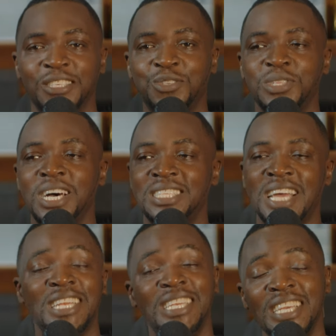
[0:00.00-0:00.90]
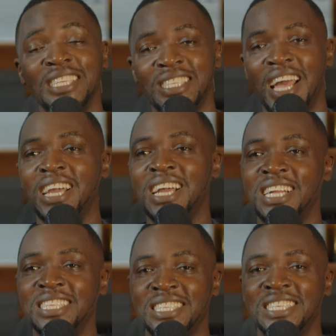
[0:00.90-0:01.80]
so that at least I
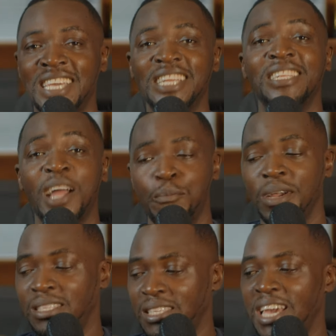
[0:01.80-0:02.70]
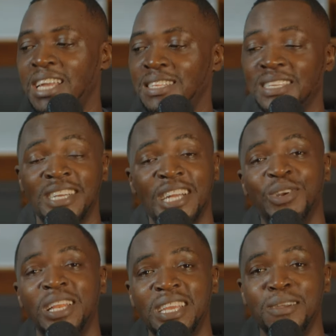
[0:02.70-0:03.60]
can get the numbers and
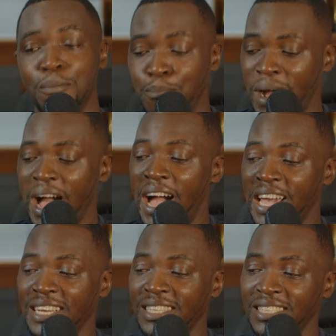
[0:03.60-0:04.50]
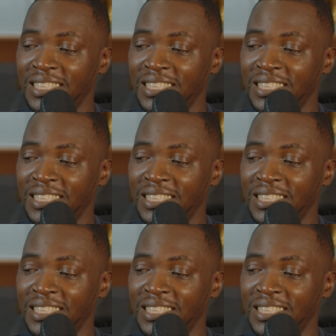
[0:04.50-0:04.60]
gradually buy